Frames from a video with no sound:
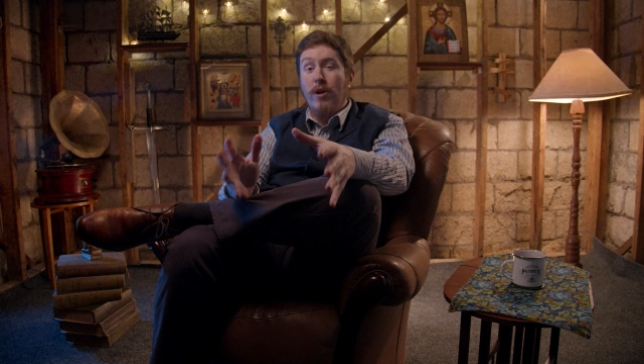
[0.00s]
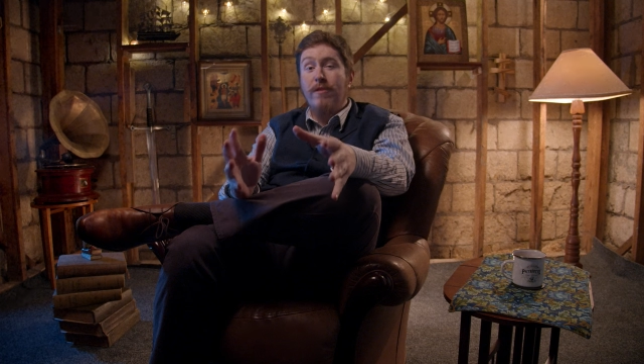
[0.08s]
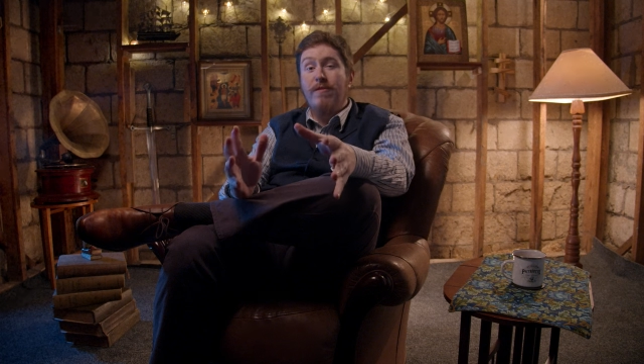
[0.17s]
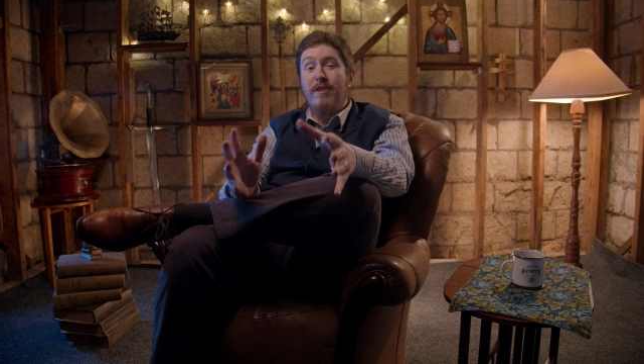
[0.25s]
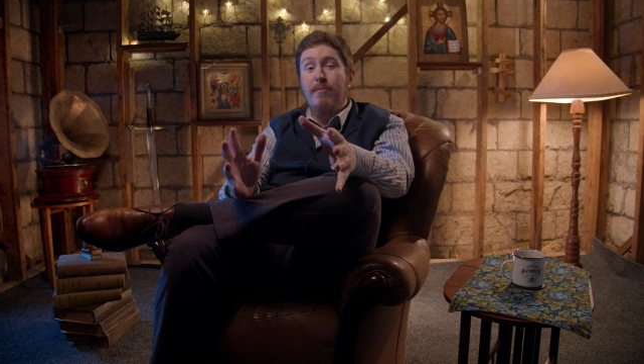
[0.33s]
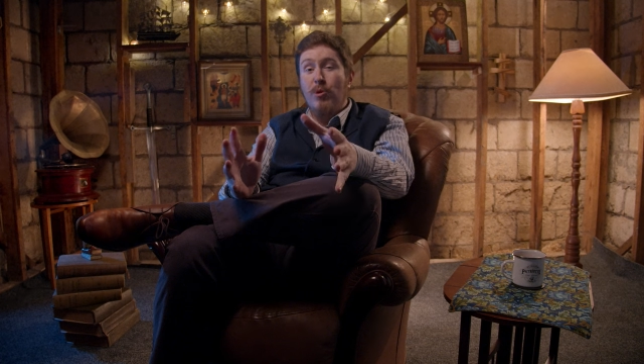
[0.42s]
One
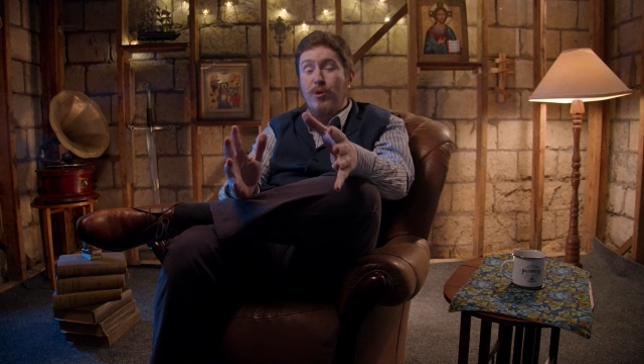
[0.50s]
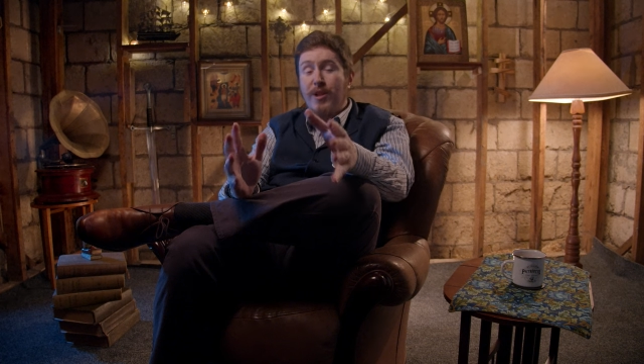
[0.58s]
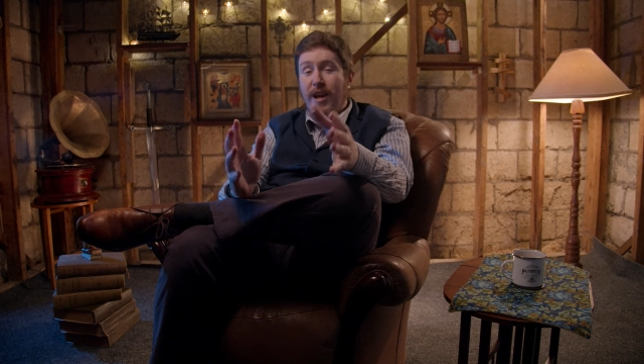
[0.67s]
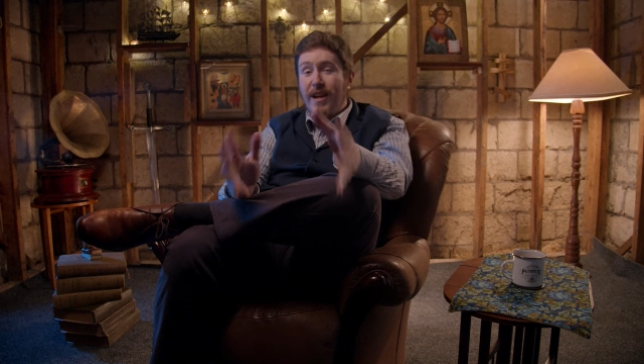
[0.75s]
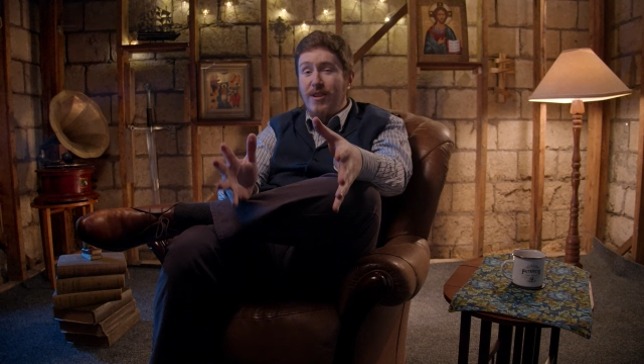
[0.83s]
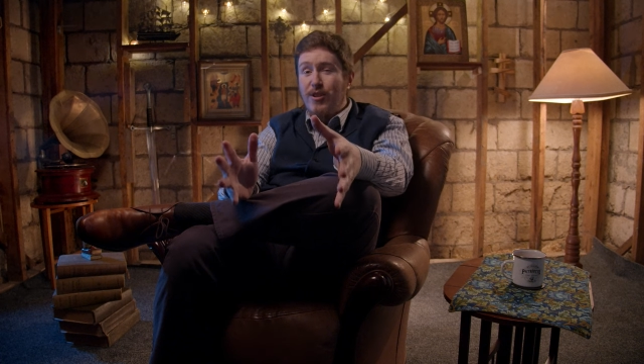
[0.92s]
of the
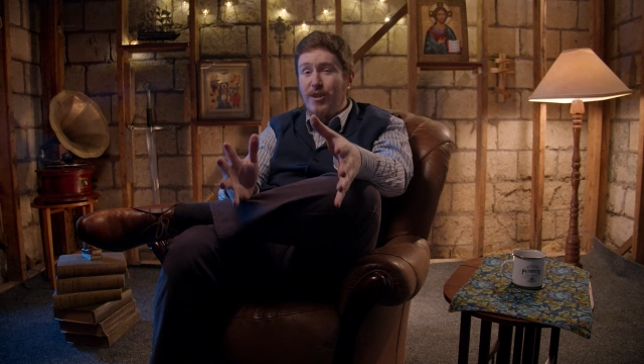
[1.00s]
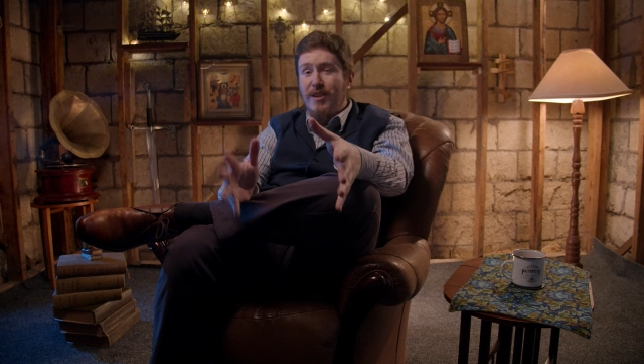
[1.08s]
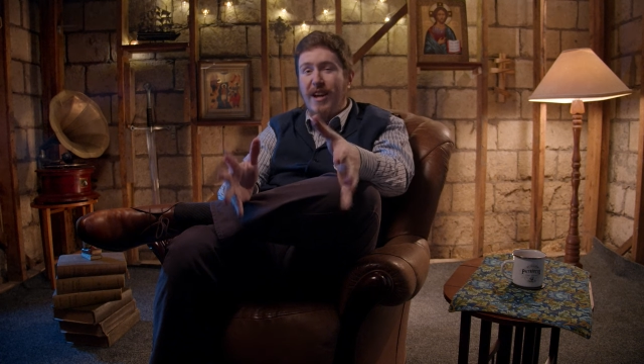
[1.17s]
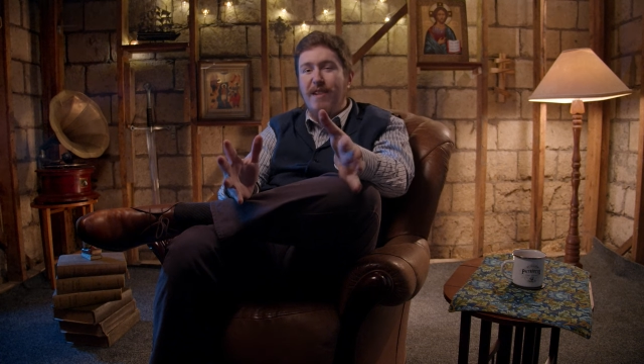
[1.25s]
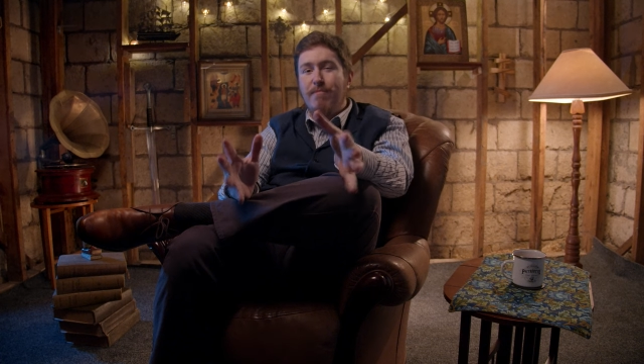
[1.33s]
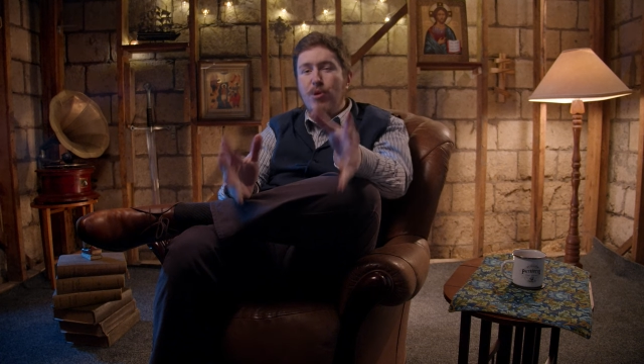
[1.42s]
most
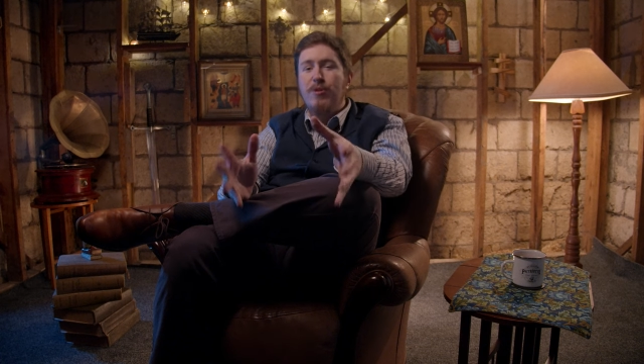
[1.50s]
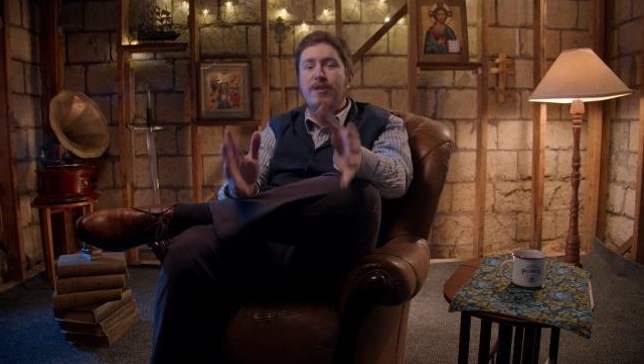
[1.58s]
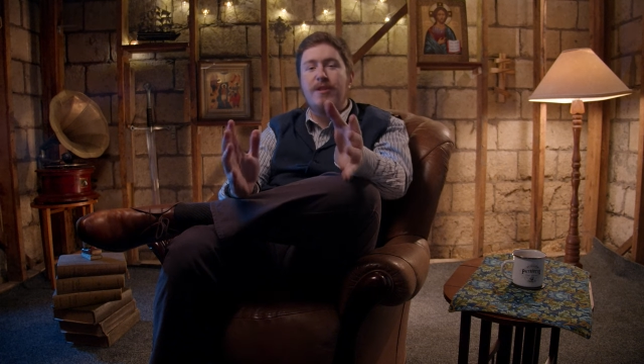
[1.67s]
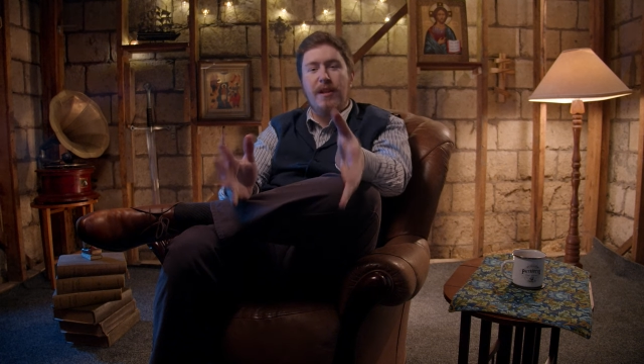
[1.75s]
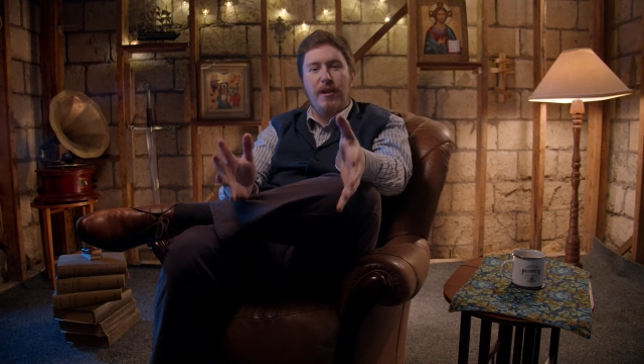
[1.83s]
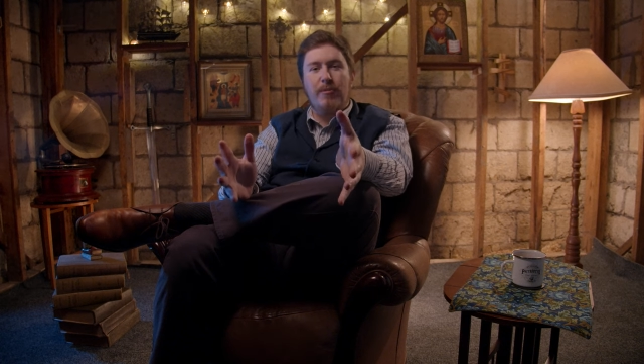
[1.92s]
ancient and most
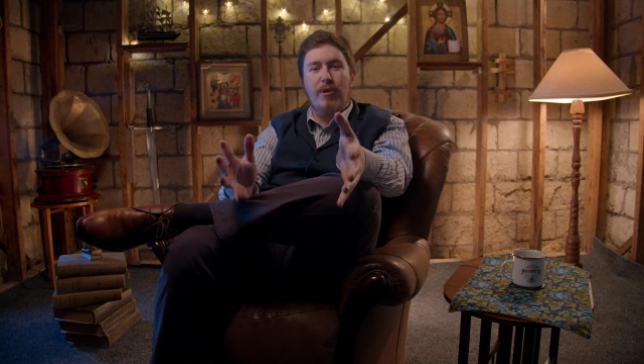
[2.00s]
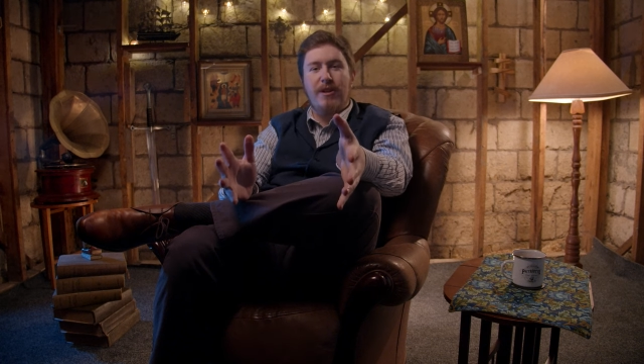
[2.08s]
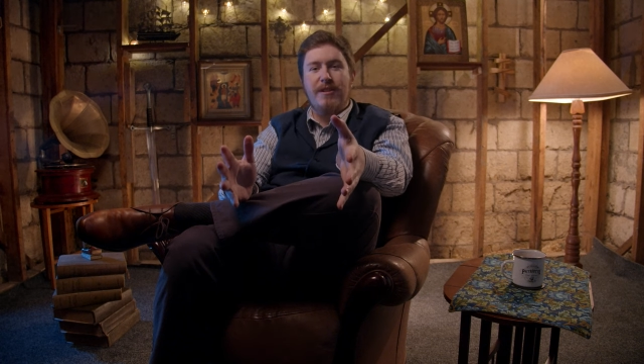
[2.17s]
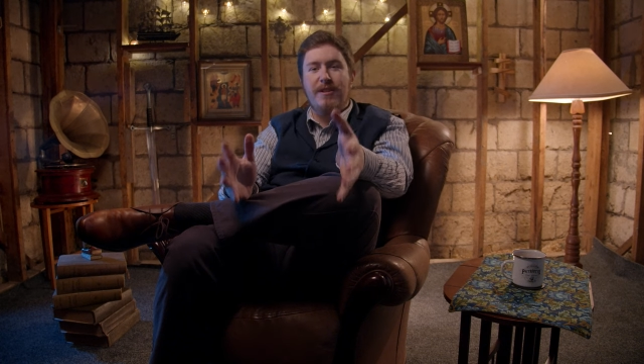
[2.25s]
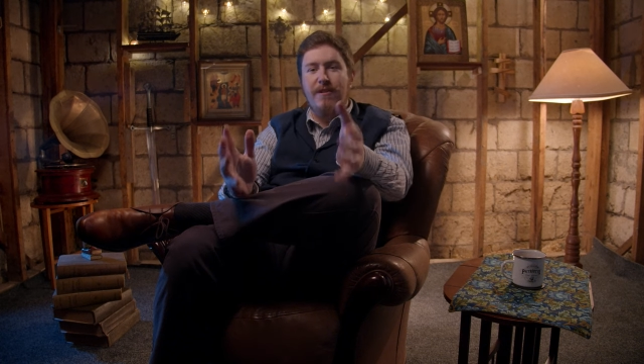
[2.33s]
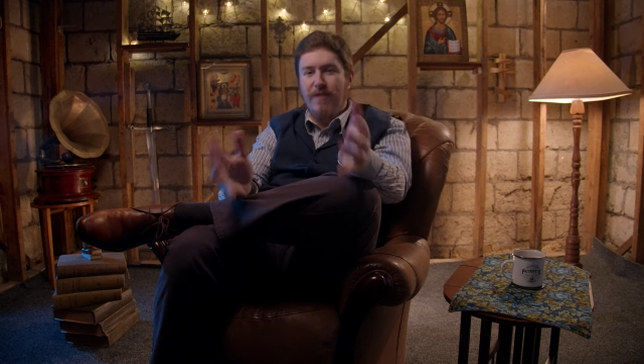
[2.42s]

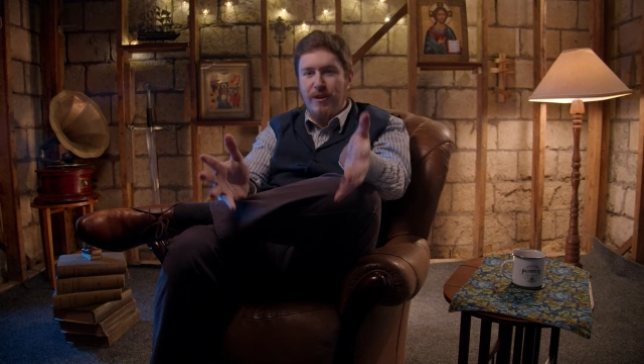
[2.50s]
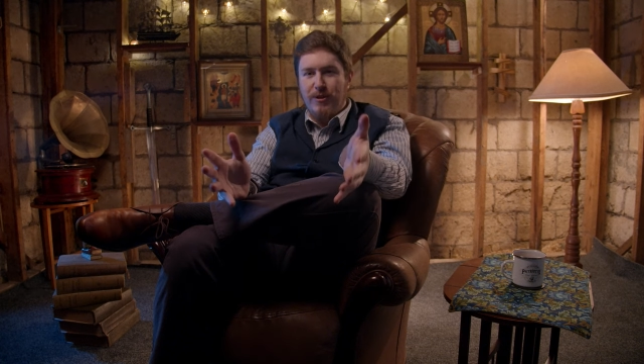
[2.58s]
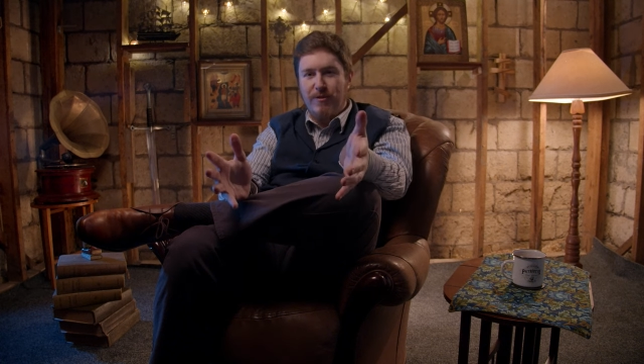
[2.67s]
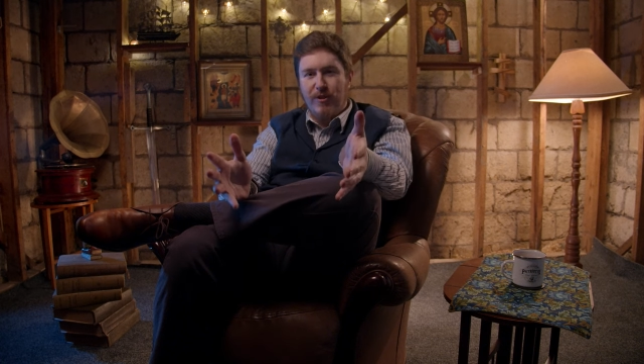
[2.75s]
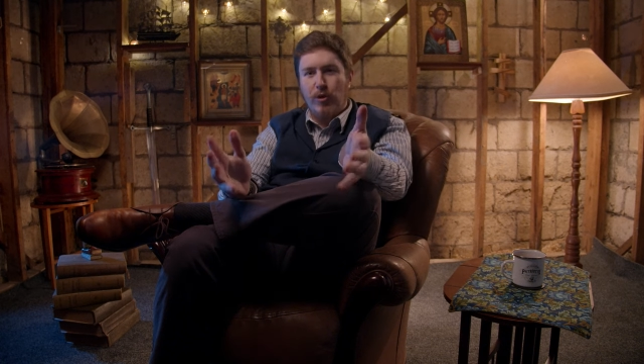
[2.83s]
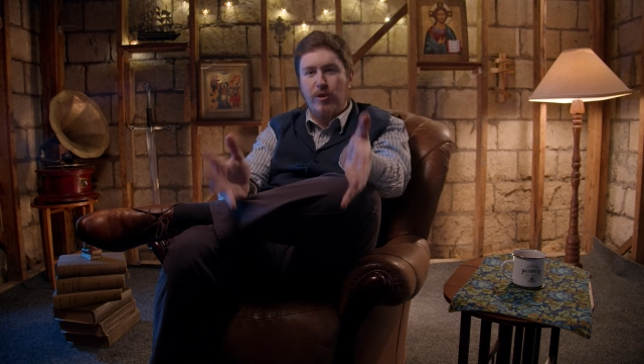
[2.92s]
celebrated events of the